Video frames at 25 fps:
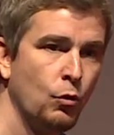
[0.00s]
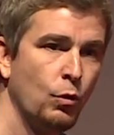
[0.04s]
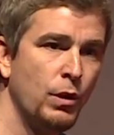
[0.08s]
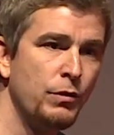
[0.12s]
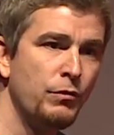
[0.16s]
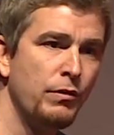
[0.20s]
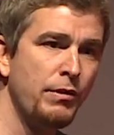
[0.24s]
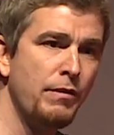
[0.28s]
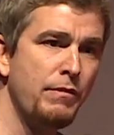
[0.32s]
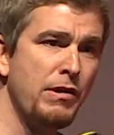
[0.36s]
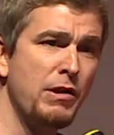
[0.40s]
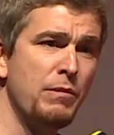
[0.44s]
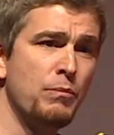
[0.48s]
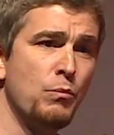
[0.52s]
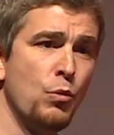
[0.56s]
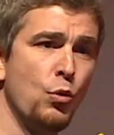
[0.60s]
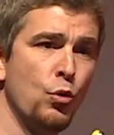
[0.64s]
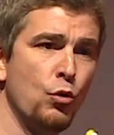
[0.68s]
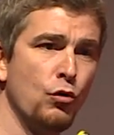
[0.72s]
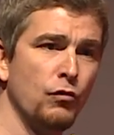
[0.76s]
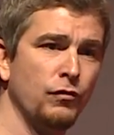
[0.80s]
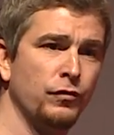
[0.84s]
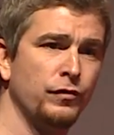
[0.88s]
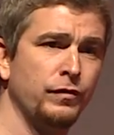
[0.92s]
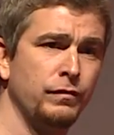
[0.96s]
When we
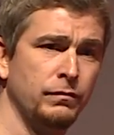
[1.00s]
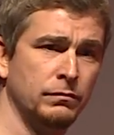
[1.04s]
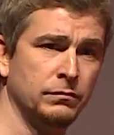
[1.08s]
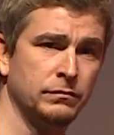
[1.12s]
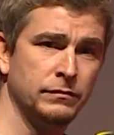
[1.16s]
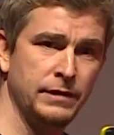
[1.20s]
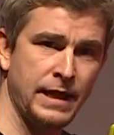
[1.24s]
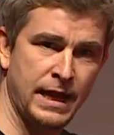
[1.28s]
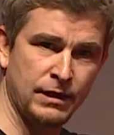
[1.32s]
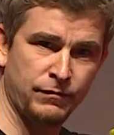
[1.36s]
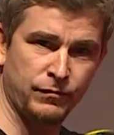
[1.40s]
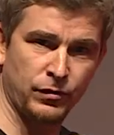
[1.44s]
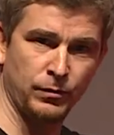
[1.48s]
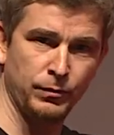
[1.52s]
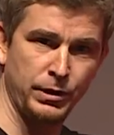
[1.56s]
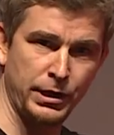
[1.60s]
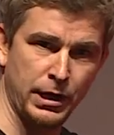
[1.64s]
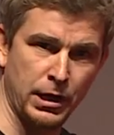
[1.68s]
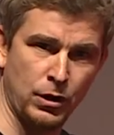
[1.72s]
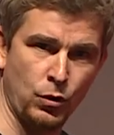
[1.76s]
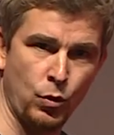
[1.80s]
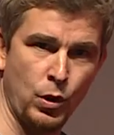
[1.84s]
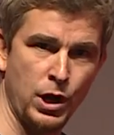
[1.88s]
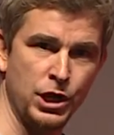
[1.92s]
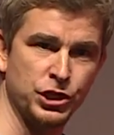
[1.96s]
remove that from
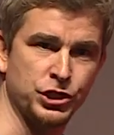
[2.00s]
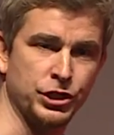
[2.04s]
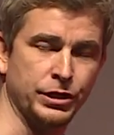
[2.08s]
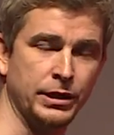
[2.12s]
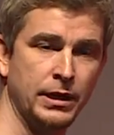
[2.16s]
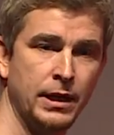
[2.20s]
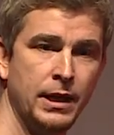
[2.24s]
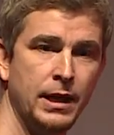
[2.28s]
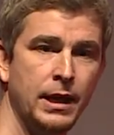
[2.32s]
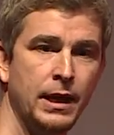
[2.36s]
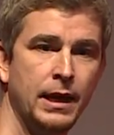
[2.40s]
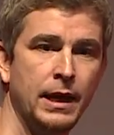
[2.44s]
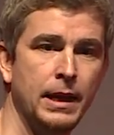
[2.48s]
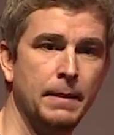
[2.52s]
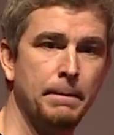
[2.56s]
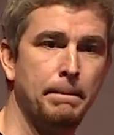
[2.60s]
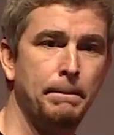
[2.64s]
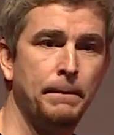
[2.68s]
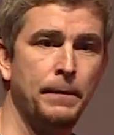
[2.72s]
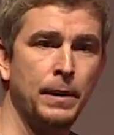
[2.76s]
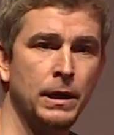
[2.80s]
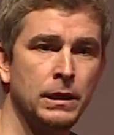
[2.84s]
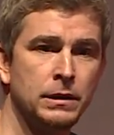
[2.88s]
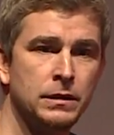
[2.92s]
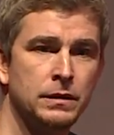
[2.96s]
the equation and
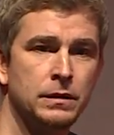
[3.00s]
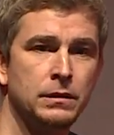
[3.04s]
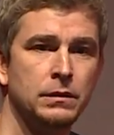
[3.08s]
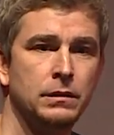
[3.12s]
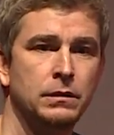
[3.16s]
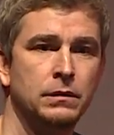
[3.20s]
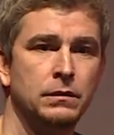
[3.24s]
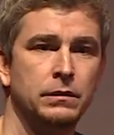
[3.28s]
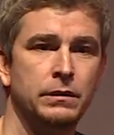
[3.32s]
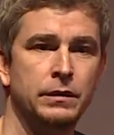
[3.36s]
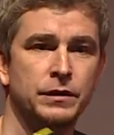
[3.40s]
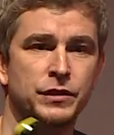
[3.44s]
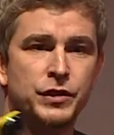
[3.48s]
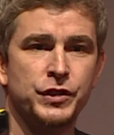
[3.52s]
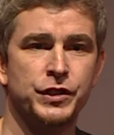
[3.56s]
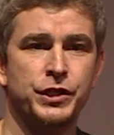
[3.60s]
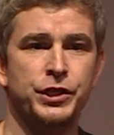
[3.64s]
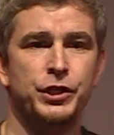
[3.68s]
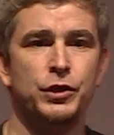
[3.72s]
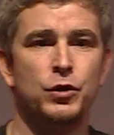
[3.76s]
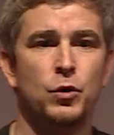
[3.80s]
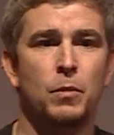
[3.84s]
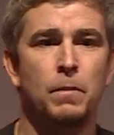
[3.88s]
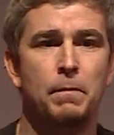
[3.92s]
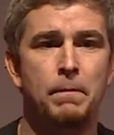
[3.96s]
put the
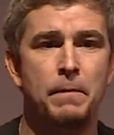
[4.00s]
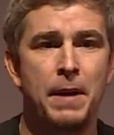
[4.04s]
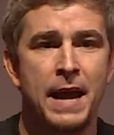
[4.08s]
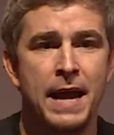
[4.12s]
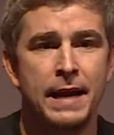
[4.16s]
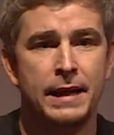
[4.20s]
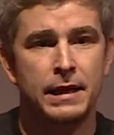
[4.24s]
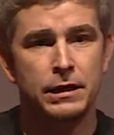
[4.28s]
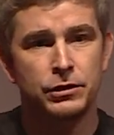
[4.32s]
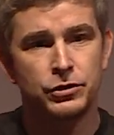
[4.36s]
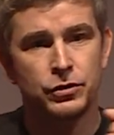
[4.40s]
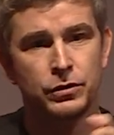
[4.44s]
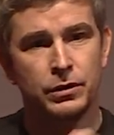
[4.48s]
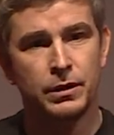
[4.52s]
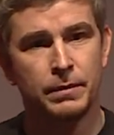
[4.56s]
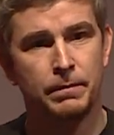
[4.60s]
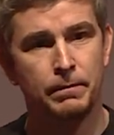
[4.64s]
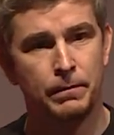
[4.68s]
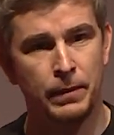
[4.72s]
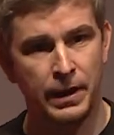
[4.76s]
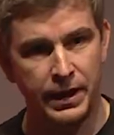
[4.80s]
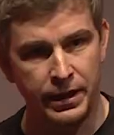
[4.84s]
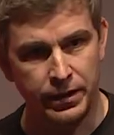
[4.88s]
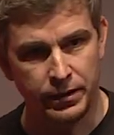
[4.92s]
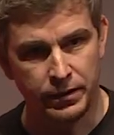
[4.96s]
skill back into the
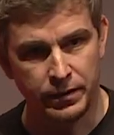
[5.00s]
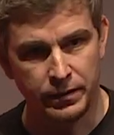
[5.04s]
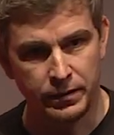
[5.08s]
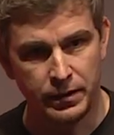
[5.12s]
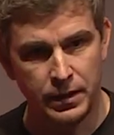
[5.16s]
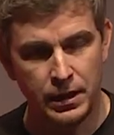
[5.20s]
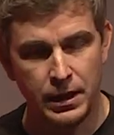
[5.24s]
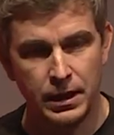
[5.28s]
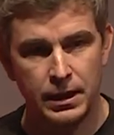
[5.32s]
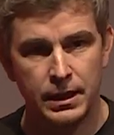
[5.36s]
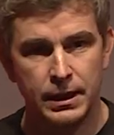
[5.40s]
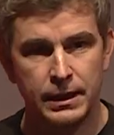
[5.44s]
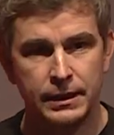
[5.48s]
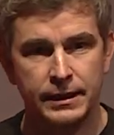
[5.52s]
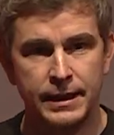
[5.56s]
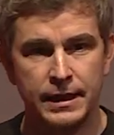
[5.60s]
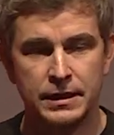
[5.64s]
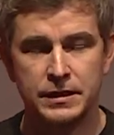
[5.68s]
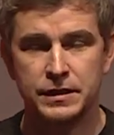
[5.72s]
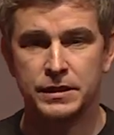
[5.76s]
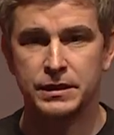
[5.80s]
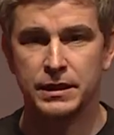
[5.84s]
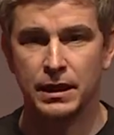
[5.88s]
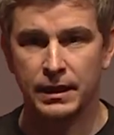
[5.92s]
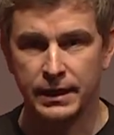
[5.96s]
player,
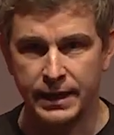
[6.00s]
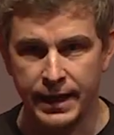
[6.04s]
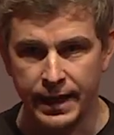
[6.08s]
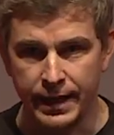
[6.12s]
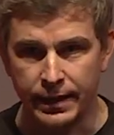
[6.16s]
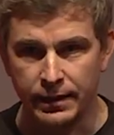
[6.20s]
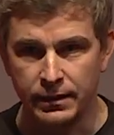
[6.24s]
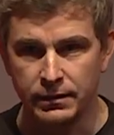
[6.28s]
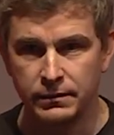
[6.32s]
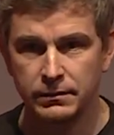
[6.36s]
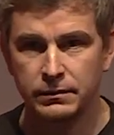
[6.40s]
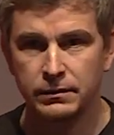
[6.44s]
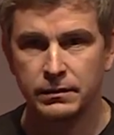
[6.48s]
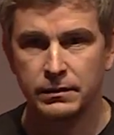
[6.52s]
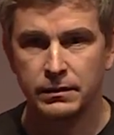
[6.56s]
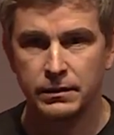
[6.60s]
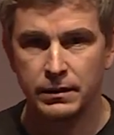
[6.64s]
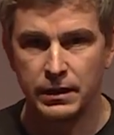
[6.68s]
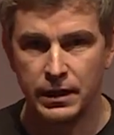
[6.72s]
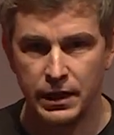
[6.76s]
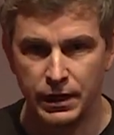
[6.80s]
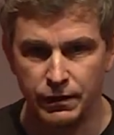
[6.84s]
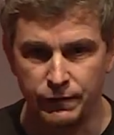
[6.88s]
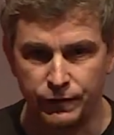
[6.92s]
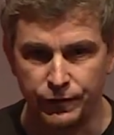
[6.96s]
that's, again,
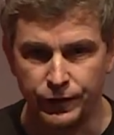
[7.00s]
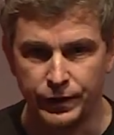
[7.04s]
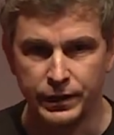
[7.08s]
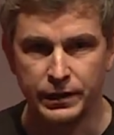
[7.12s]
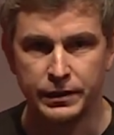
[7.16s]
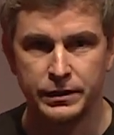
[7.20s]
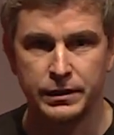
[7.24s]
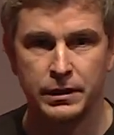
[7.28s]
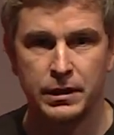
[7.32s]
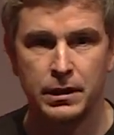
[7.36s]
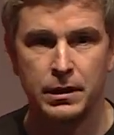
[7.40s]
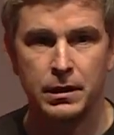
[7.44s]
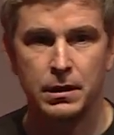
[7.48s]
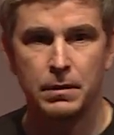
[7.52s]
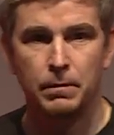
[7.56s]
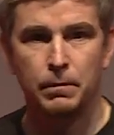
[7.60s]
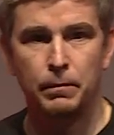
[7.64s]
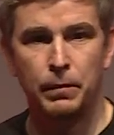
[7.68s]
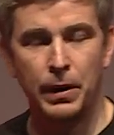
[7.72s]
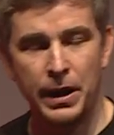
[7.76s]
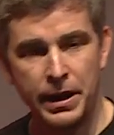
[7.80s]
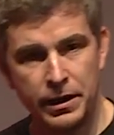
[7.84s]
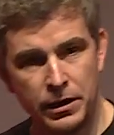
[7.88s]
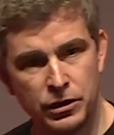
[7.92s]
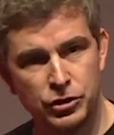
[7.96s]
infinite.
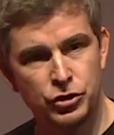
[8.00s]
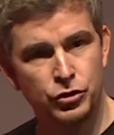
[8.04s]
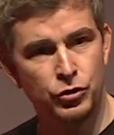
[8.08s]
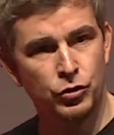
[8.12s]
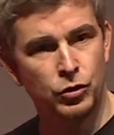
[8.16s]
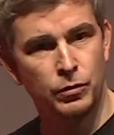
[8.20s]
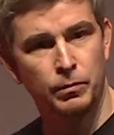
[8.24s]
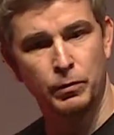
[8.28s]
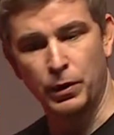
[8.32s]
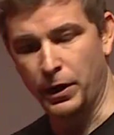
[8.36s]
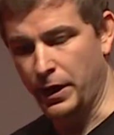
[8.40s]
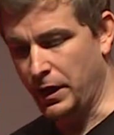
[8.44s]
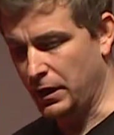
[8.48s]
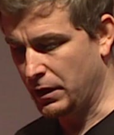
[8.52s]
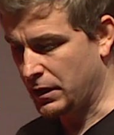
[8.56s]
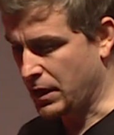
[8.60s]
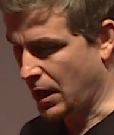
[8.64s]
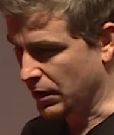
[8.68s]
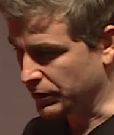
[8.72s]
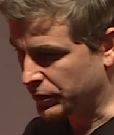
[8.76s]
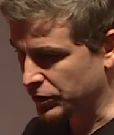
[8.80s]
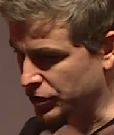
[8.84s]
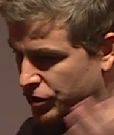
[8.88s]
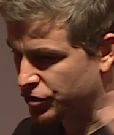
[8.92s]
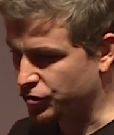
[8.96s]
Players do play
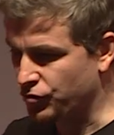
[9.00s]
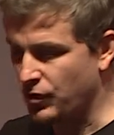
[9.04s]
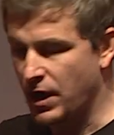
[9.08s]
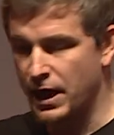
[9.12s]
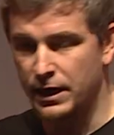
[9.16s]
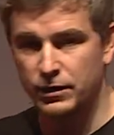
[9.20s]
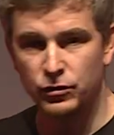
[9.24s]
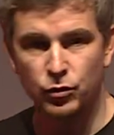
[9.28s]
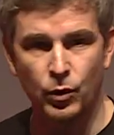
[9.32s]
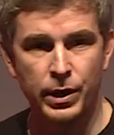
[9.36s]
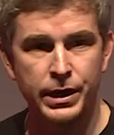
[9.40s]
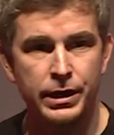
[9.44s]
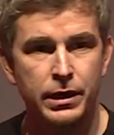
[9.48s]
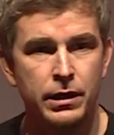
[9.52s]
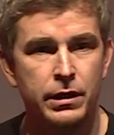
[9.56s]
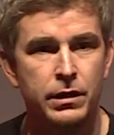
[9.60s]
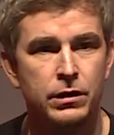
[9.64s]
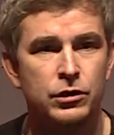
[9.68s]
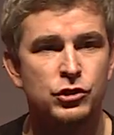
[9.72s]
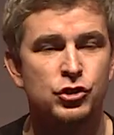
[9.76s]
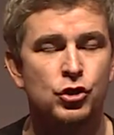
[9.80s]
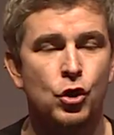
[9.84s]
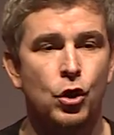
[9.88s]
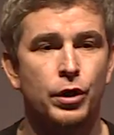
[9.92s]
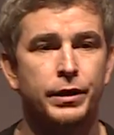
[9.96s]
Counter-Strike 20
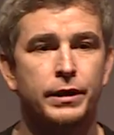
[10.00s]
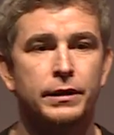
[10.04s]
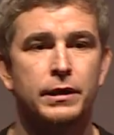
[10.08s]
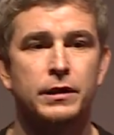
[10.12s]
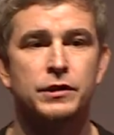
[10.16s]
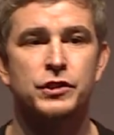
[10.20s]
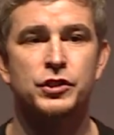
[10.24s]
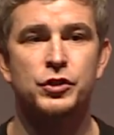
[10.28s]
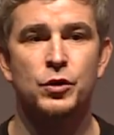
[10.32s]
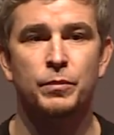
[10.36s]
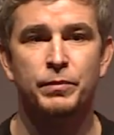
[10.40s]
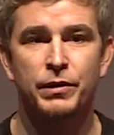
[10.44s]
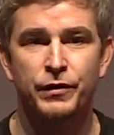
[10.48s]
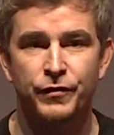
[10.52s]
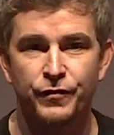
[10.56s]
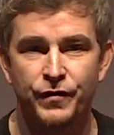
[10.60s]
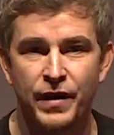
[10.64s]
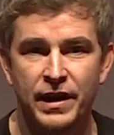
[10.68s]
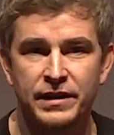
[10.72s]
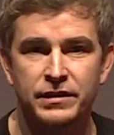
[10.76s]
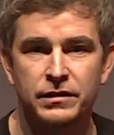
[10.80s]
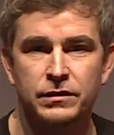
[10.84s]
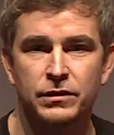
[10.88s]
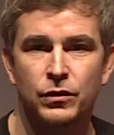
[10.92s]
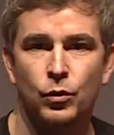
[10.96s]
years on, and they're still
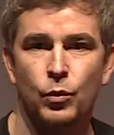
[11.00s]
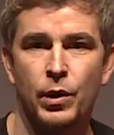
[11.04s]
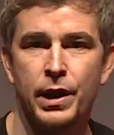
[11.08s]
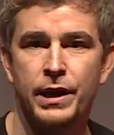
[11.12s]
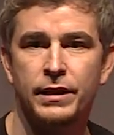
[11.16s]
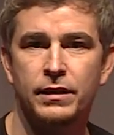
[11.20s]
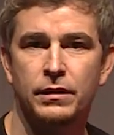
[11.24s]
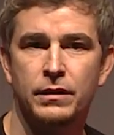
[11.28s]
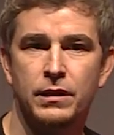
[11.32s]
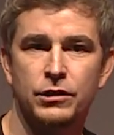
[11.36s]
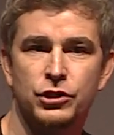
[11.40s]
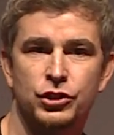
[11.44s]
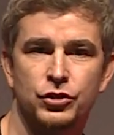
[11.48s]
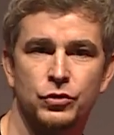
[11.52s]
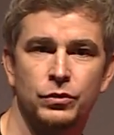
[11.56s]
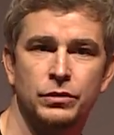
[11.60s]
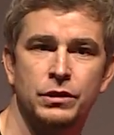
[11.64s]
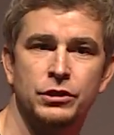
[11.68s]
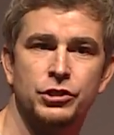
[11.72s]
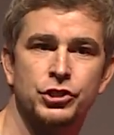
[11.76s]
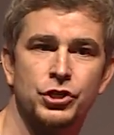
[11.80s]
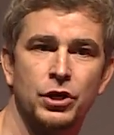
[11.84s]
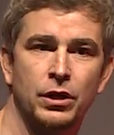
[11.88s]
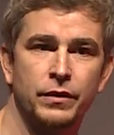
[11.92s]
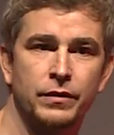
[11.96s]
perfecting the way that they shoot
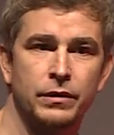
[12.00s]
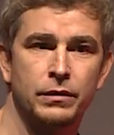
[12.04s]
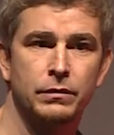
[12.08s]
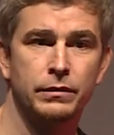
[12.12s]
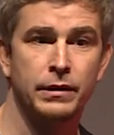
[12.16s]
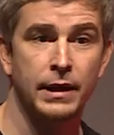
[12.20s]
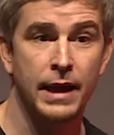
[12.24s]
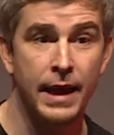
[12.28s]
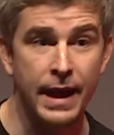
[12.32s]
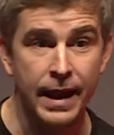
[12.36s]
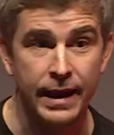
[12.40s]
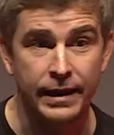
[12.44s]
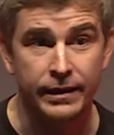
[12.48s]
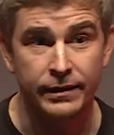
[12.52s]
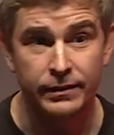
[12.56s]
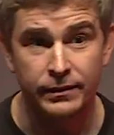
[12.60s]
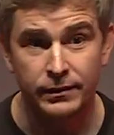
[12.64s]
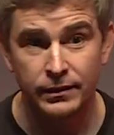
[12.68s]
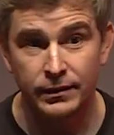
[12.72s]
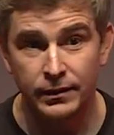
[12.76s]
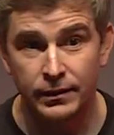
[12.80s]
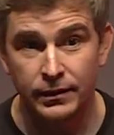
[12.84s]
each other in the head.